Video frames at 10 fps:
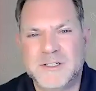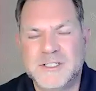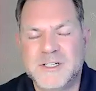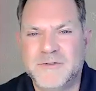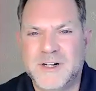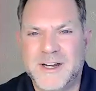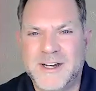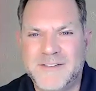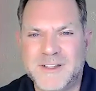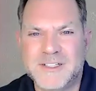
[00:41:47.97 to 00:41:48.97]
yourself for not
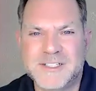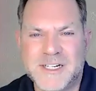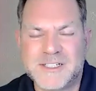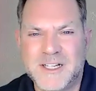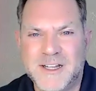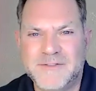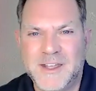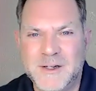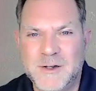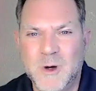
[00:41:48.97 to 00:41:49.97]
having the sex life
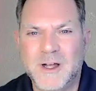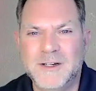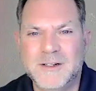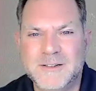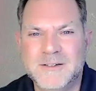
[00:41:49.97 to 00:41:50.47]
that you want?